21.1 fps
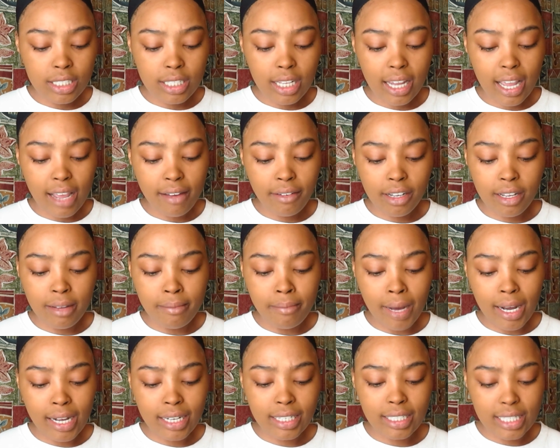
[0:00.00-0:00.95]
just, like, have a good
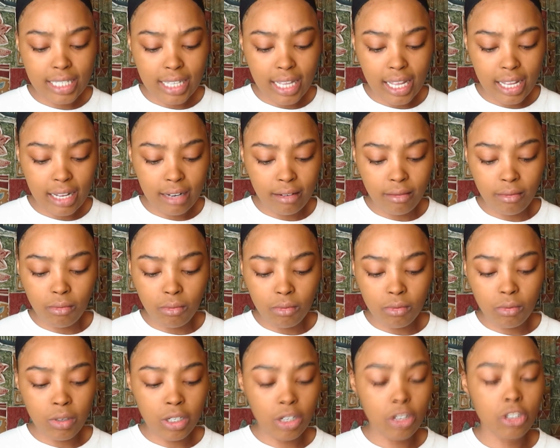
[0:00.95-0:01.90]
mindset
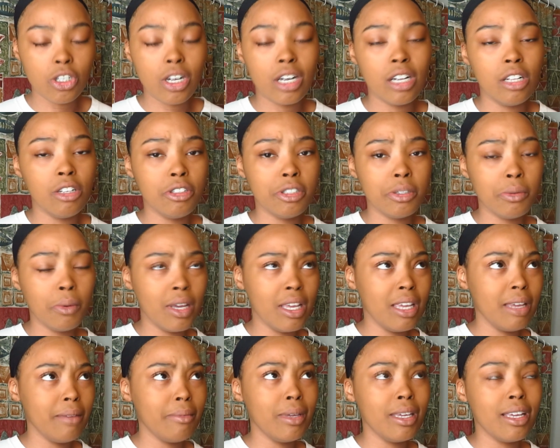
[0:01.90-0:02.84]
when you're trying to lose
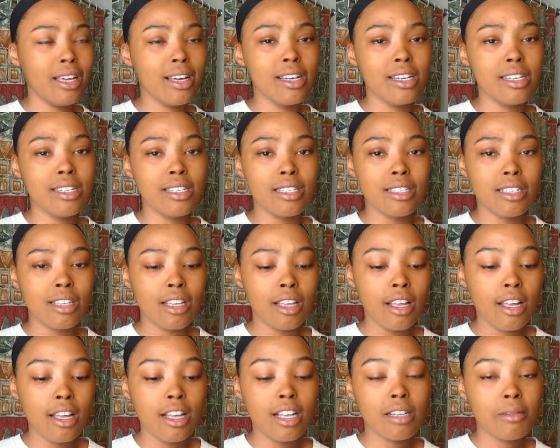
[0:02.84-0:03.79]
weight, because
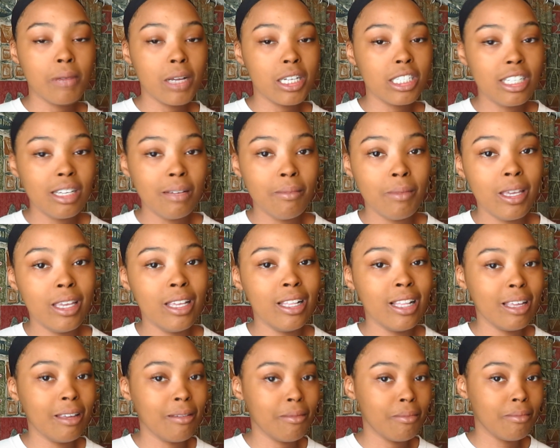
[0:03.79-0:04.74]
especially
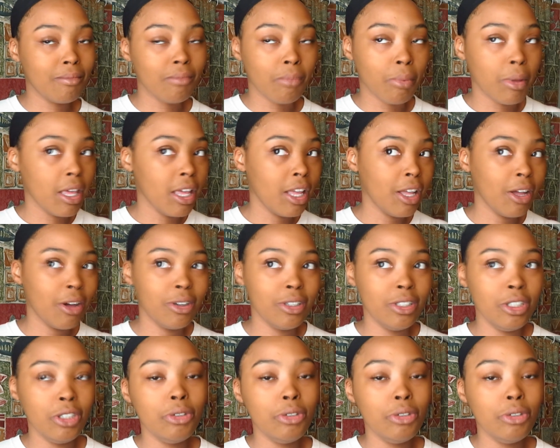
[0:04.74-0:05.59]
me, like, being on